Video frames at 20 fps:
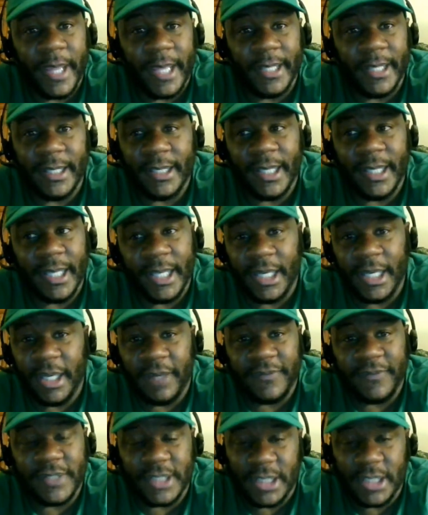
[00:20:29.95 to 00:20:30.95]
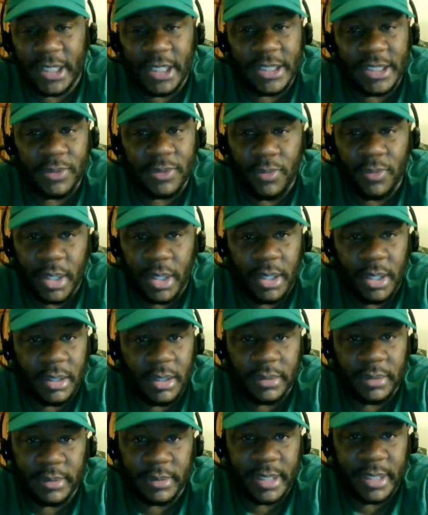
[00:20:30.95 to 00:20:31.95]
And in the NFC, to
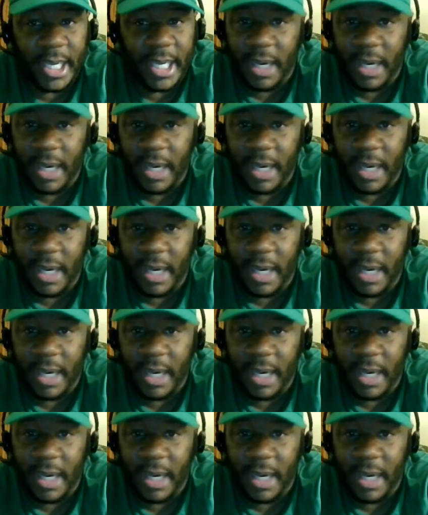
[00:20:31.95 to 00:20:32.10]
where